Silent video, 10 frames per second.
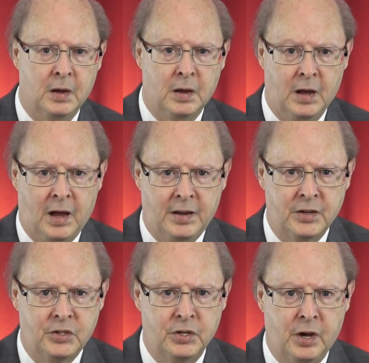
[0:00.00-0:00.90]
I
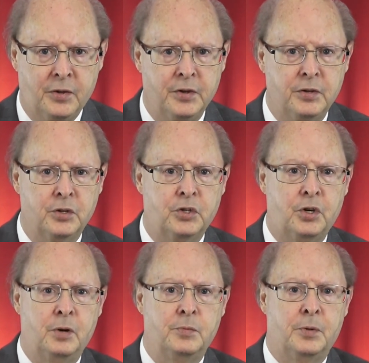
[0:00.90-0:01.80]
guess nothing
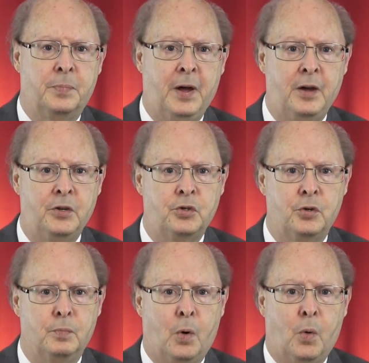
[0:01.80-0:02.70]
disturbs a pastor
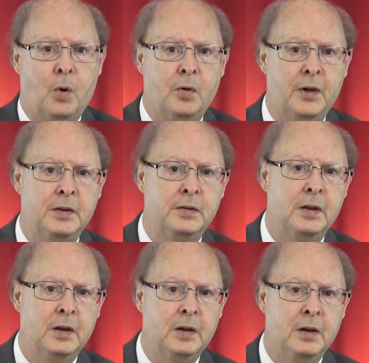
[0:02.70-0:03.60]
more than
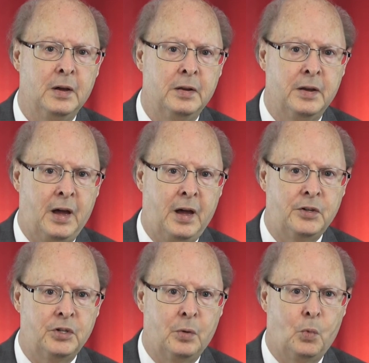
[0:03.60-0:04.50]
to ask
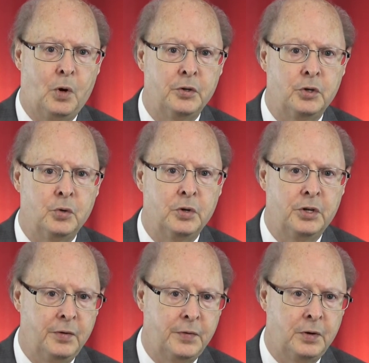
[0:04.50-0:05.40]
someone to do a
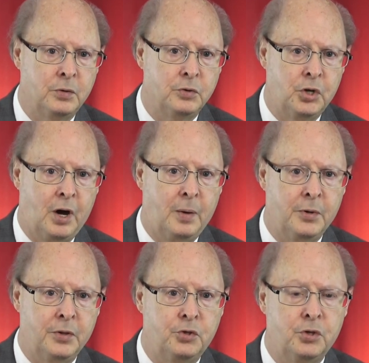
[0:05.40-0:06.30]
difficult job in
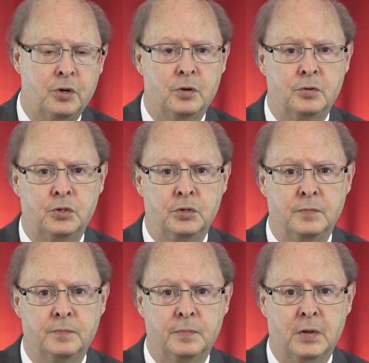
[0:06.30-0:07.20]
the church
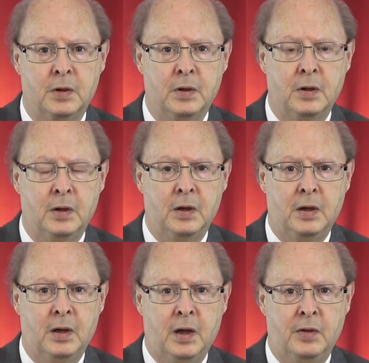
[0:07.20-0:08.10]

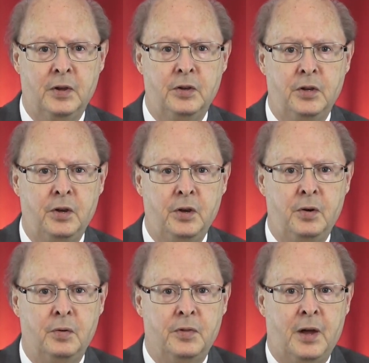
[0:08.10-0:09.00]
and then to
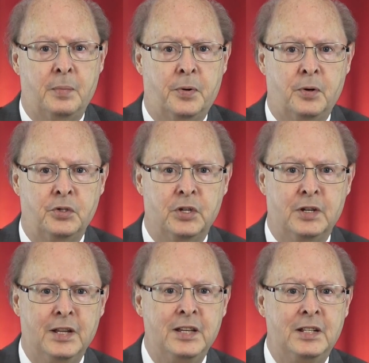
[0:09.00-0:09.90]
hear that person
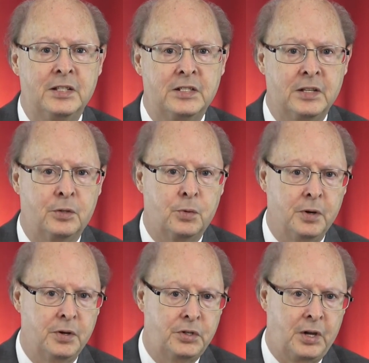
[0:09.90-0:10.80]
needlessly
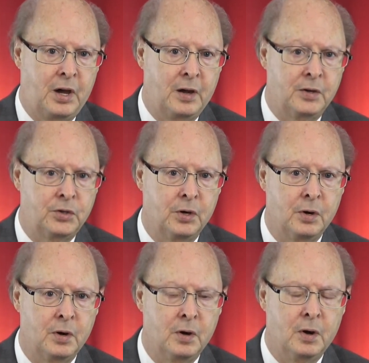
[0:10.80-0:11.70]
criticized
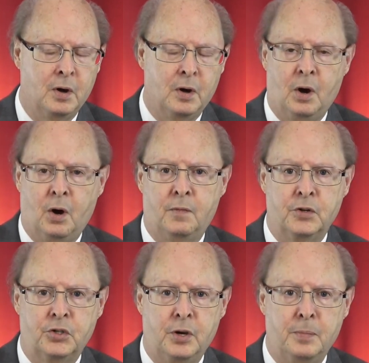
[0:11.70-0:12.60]
over
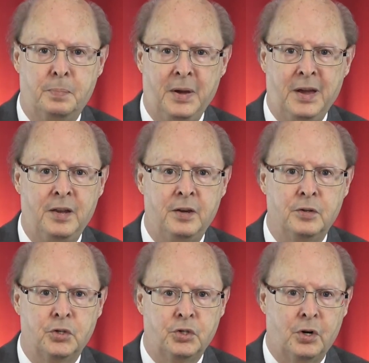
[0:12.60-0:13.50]
some petty
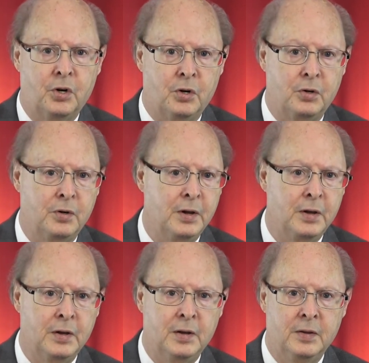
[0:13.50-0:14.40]
concern
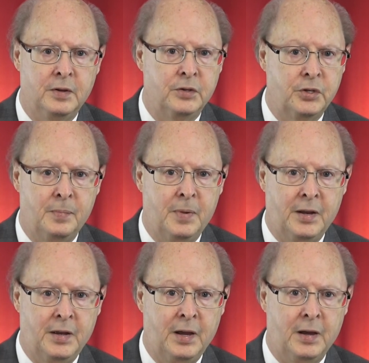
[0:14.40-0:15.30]
that
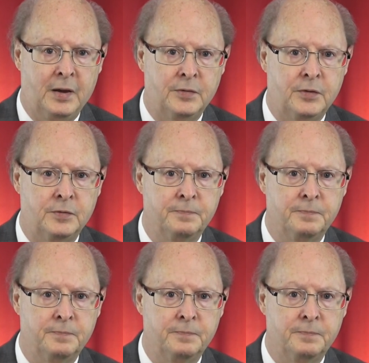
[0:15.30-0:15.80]
somebody has.